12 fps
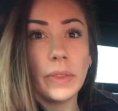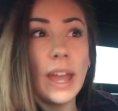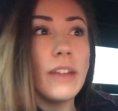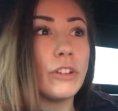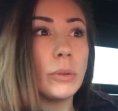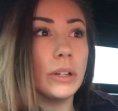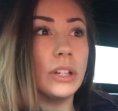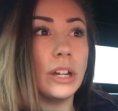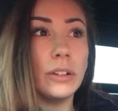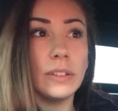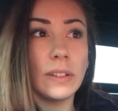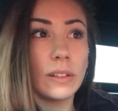Everyone
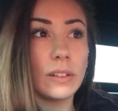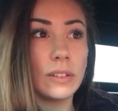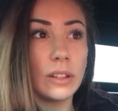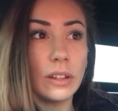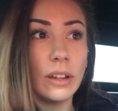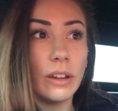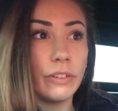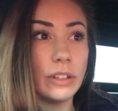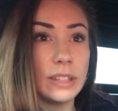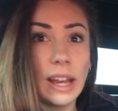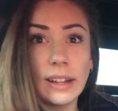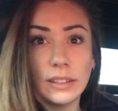knows it's for
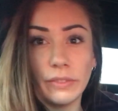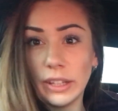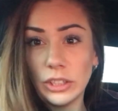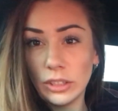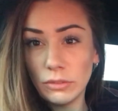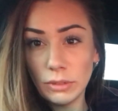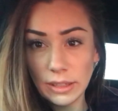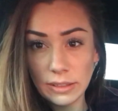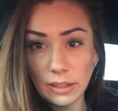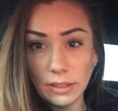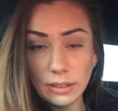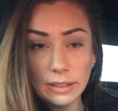tax evasion
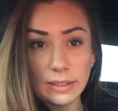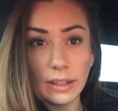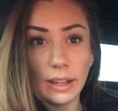reasons.